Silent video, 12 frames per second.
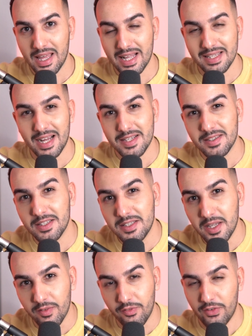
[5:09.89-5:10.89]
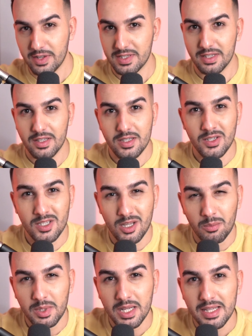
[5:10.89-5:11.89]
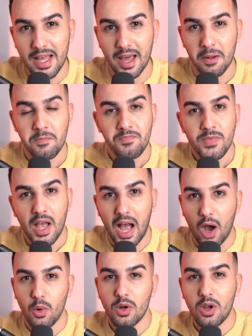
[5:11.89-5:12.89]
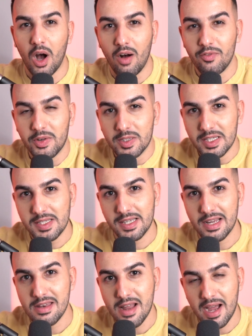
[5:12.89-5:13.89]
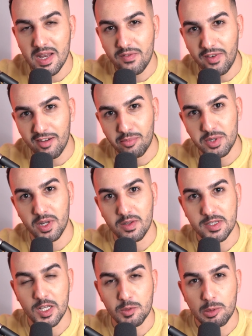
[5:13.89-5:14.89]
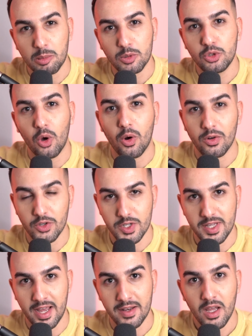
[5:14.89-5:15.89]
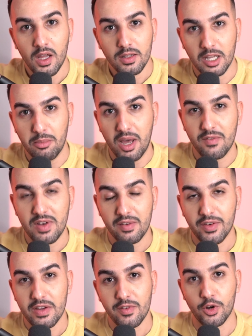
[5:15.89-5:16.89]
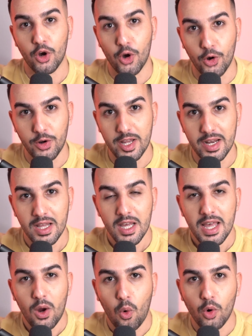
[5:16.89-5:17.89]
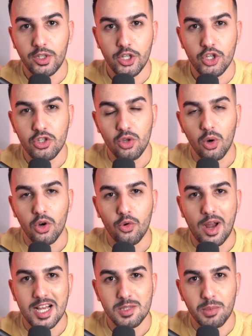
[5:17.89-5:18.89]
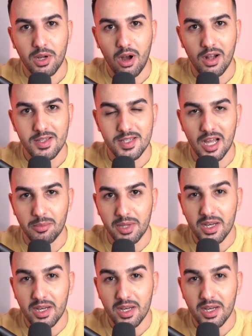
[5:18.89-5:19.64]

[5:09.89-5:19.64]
And that's the difference. And this is something that I would confidently say 95% of salespeople don't understand. They might have never even heard it, or they just don't grasp the concept.